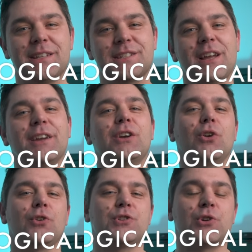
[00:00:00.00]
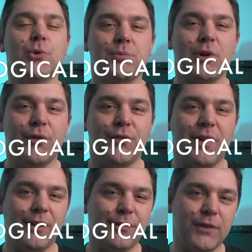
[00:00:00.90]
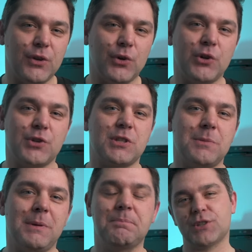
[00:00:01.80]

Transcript: psychological profile for your customer.